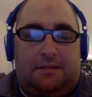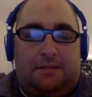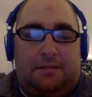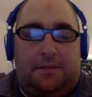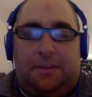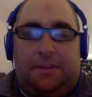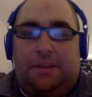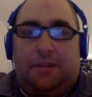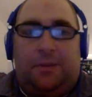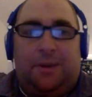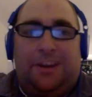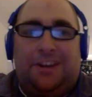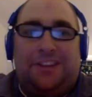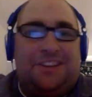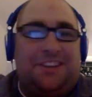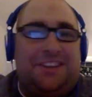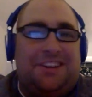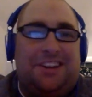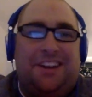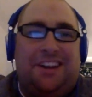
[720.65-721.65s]
but the
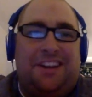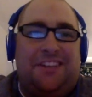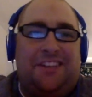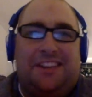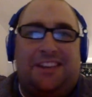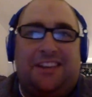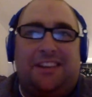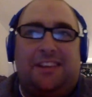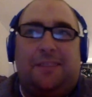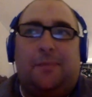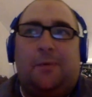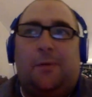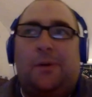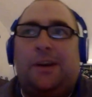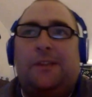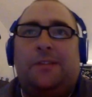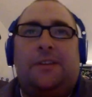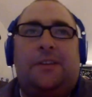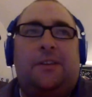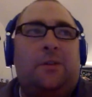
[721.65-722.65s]
question is at this
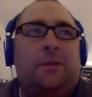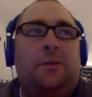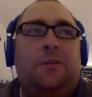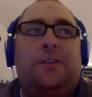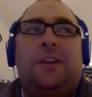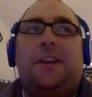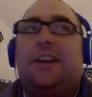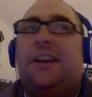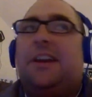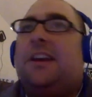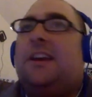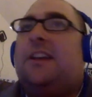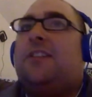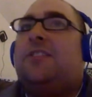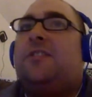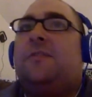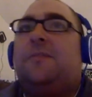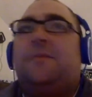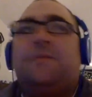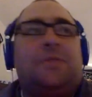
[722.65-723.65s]
point, who's going to
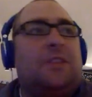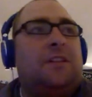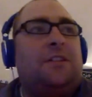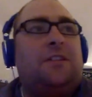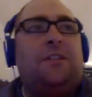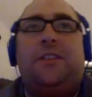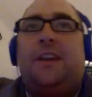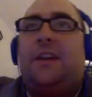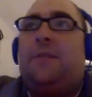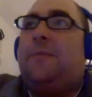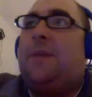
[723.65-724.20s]
get do they